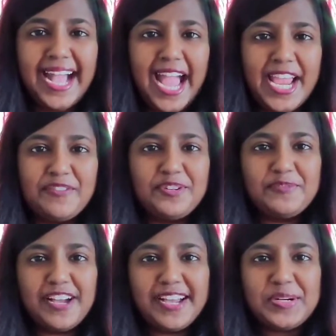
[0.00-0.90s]
Hi
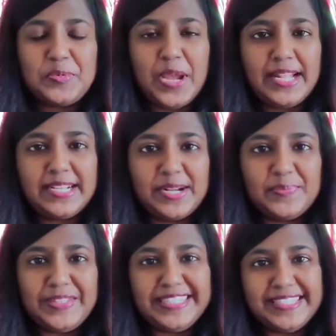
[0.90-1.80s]
everyone,
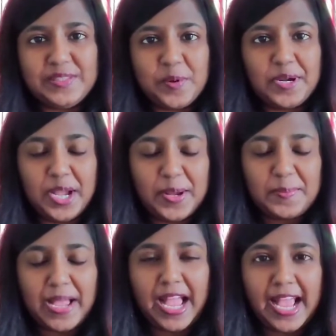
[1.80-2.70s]
welcome. This is
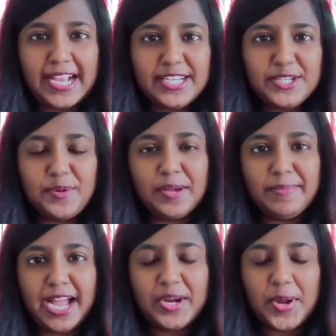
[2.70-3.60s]
Sonam, and you are
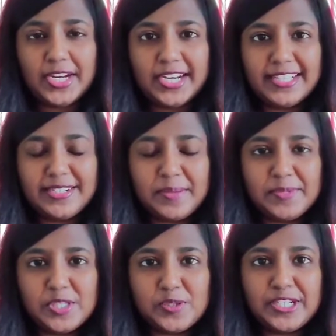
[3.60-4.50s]
back on another
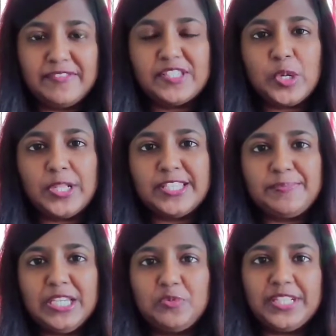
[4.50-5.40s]
episode of Soul
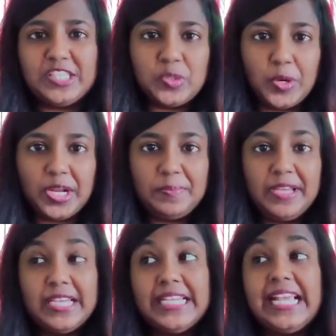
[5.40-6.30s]
Speak with
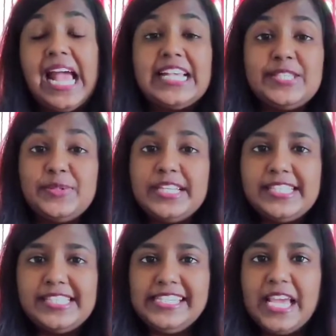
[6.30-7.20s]
Sonam. As you
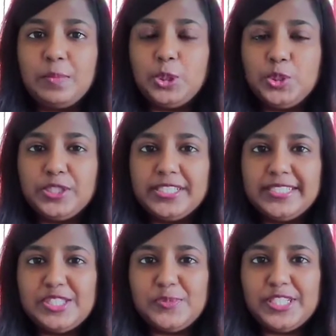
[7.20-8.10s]
can see, I'm
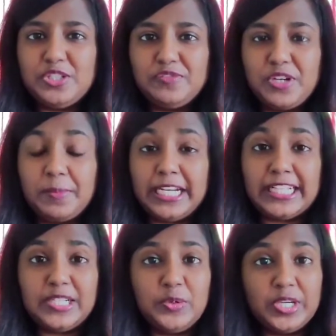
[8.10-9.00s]
shooting this video from
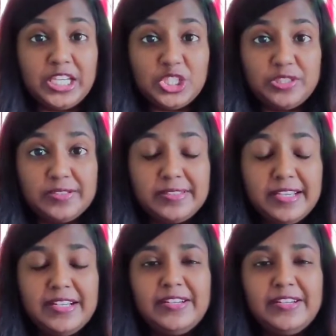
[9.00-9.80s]
another location.